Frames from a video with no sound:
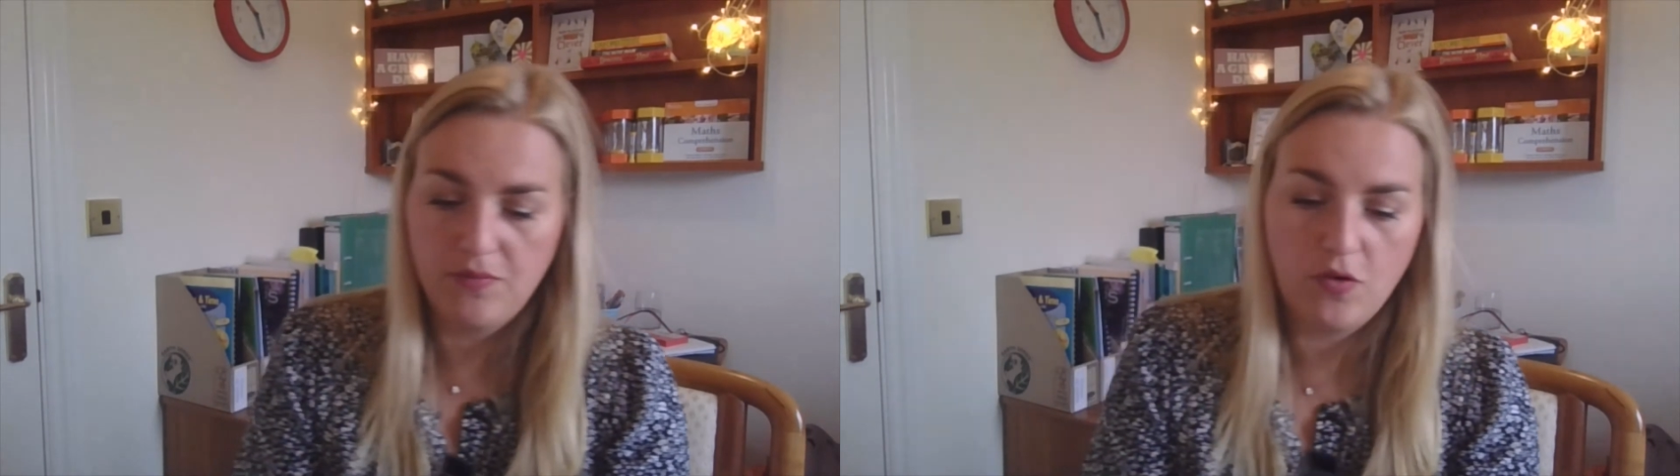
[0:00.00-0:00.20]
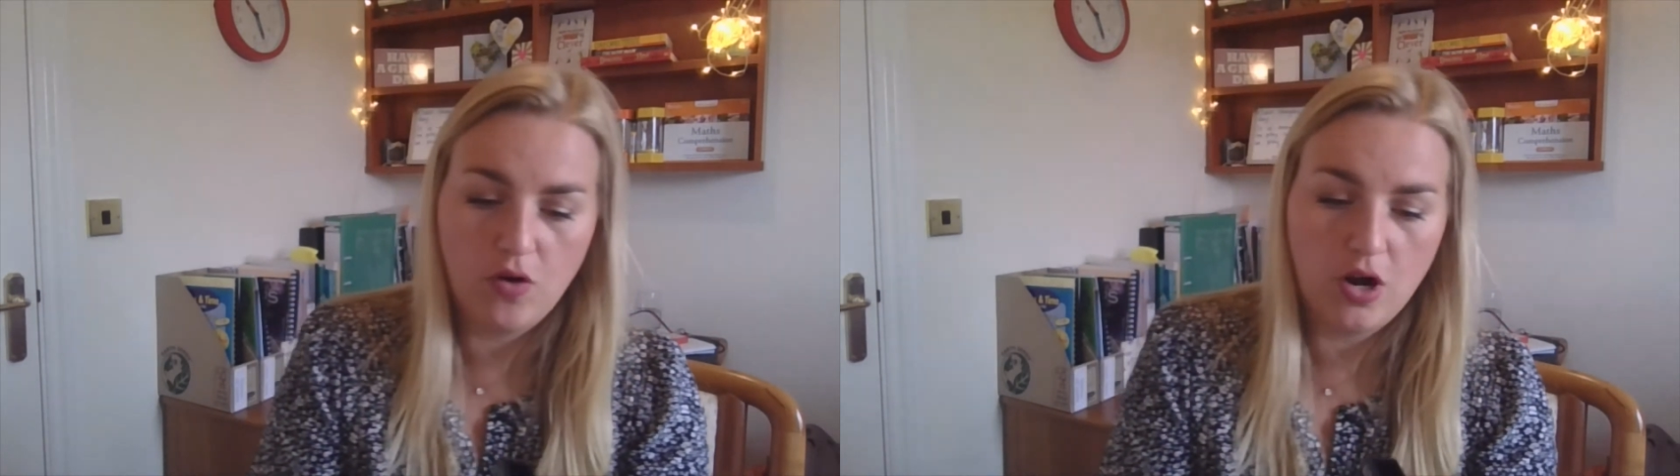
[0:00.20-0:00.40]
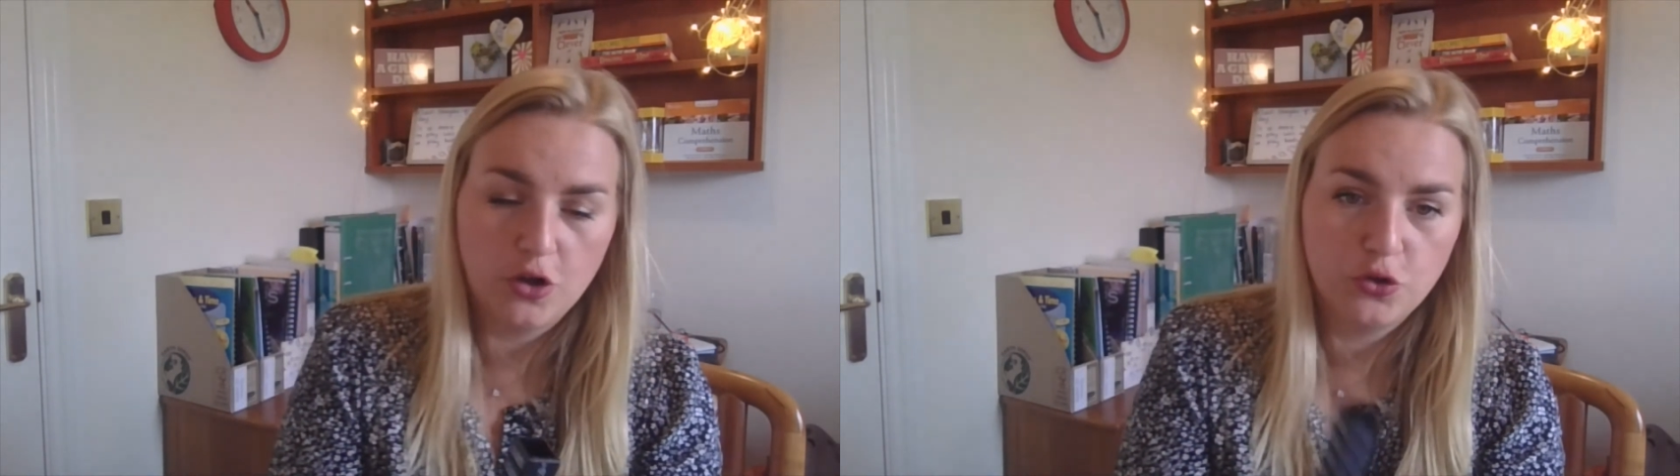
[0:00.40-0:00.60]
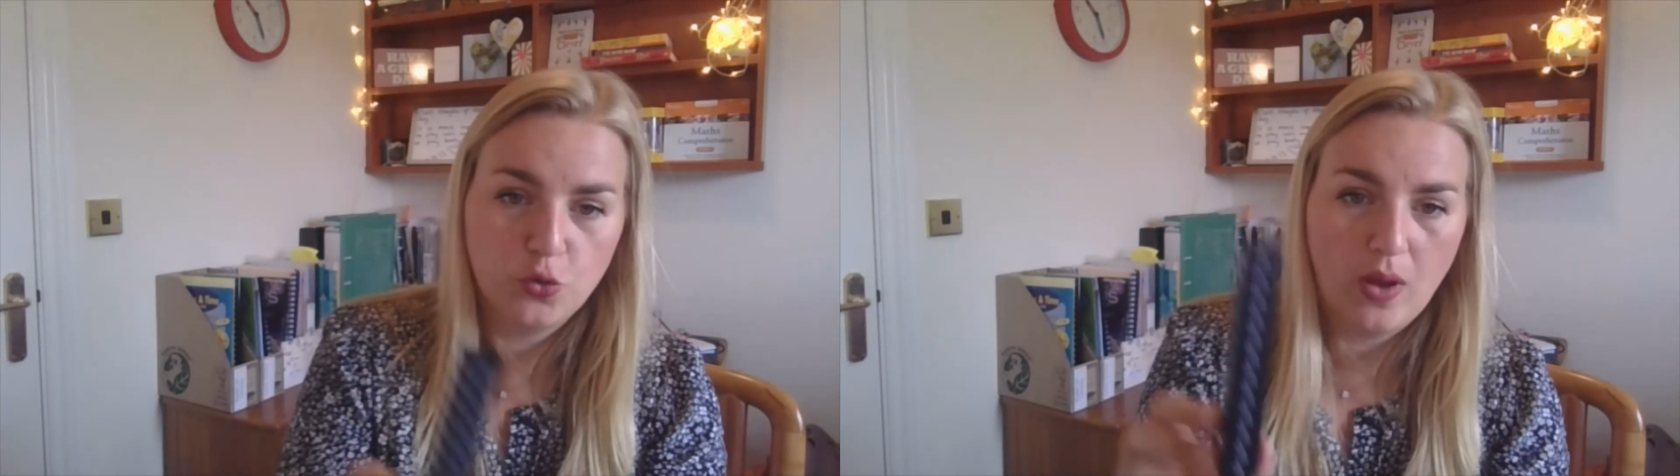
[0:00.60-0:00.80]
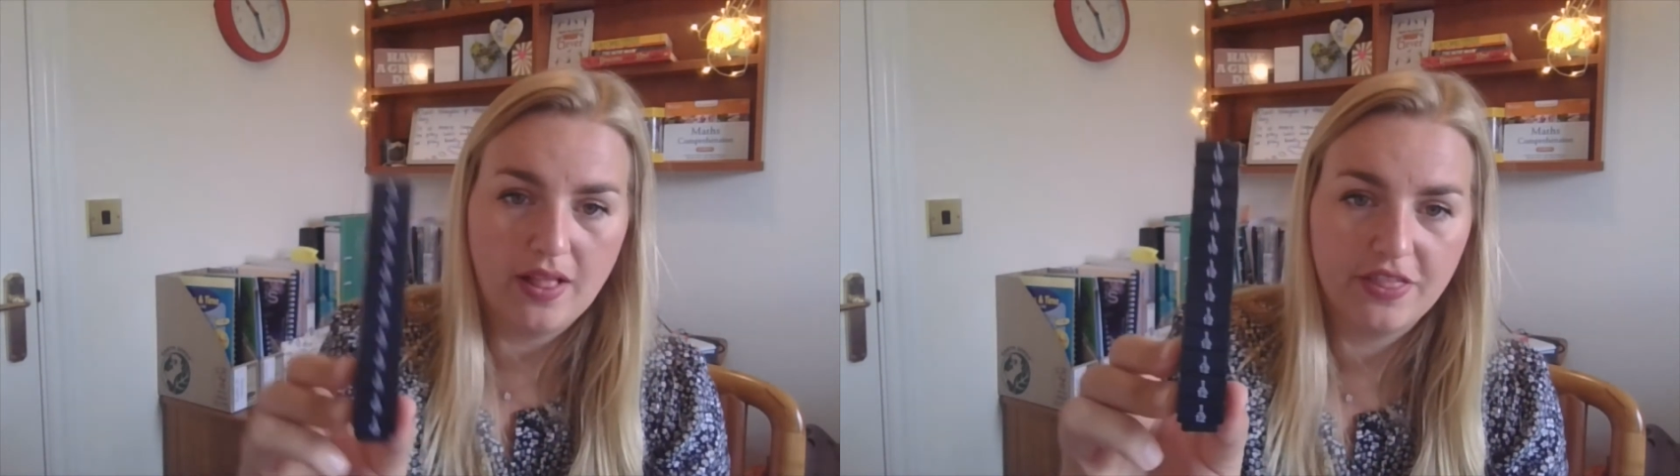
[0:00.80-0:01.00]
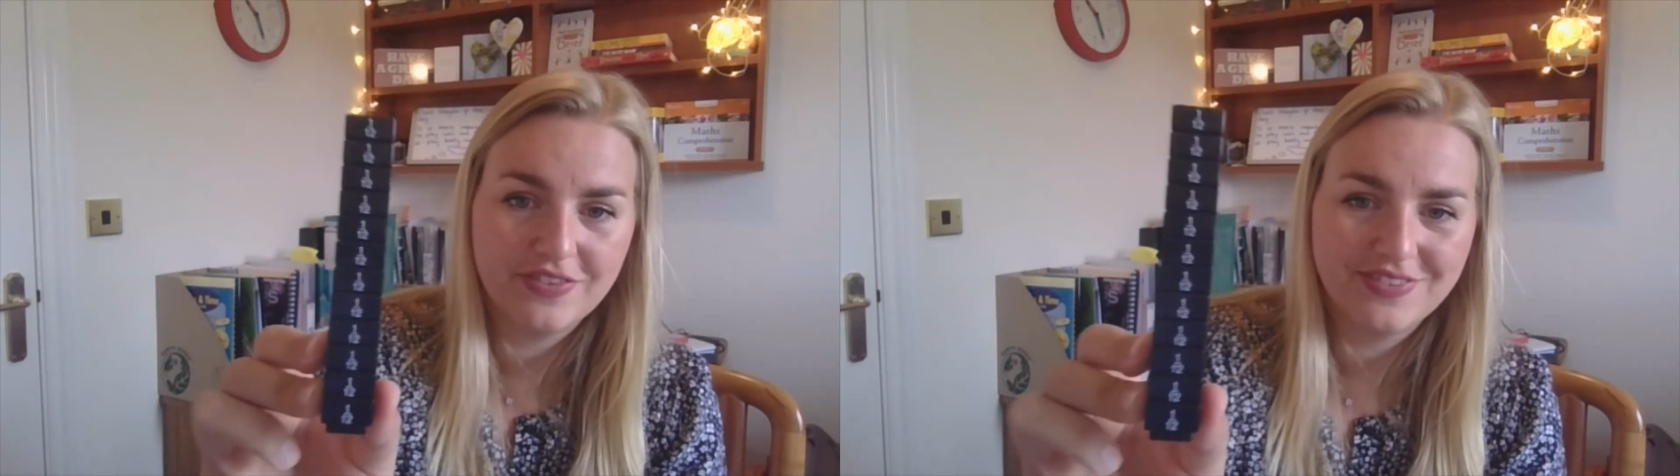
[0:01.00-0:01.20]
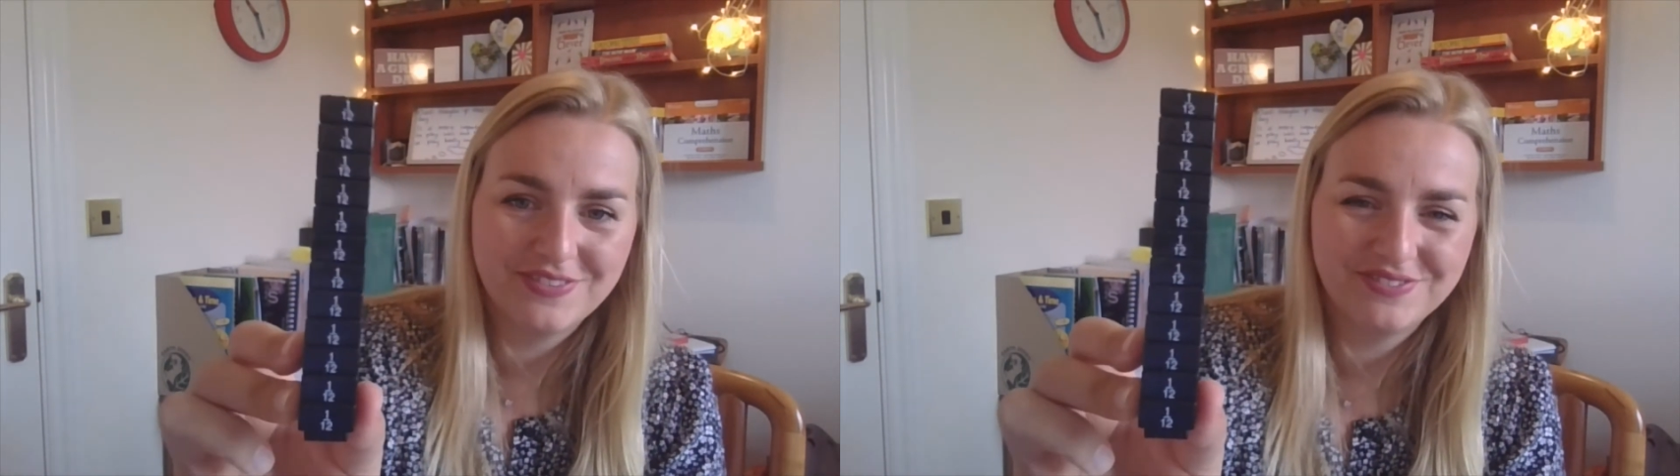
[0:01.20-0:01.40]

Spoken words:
for our 12ths.